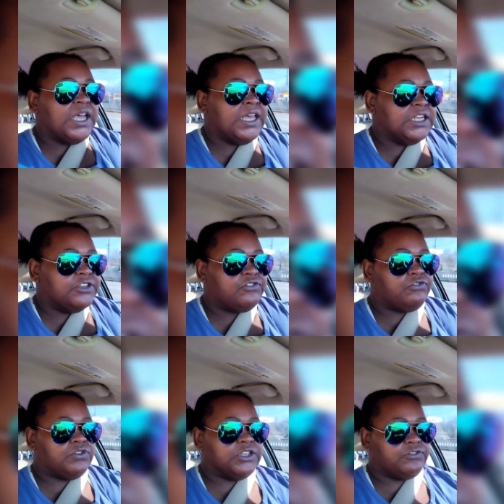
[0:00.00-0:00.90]
and it's
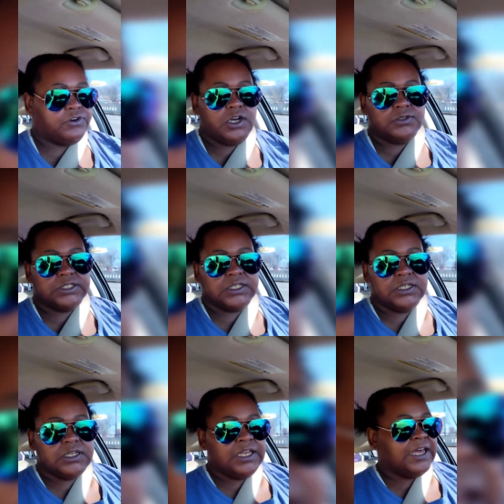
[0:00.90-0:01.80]
it's
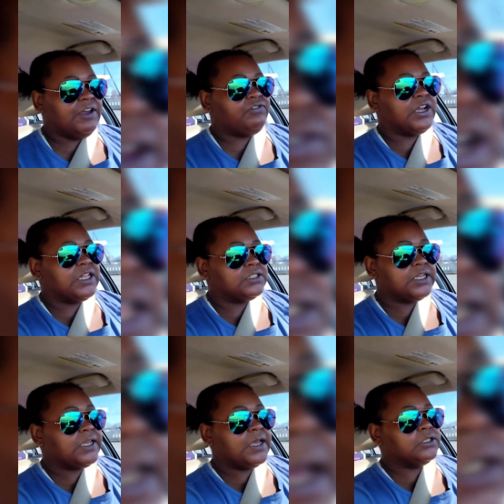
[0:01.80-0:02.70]
frozen and I forgot to
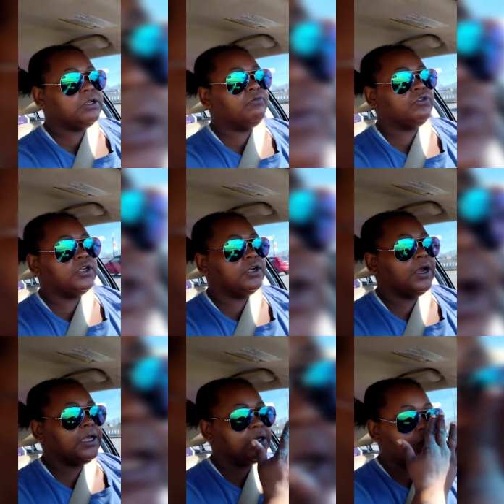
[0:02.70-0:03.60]
take out something for dinner,
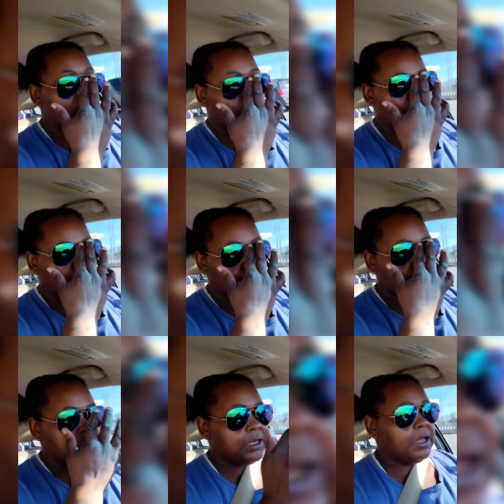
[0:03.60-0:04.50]
I can go on Walmart
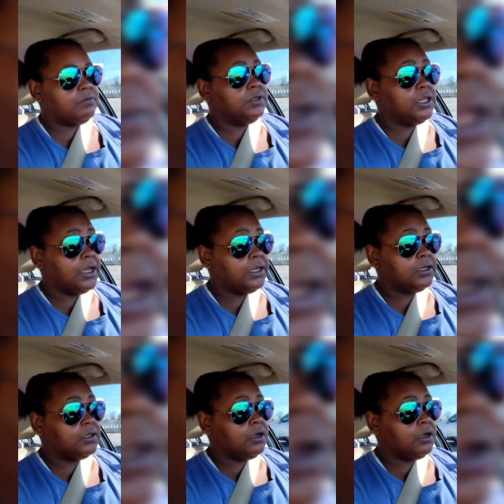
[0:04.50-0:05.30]
dot com and be like,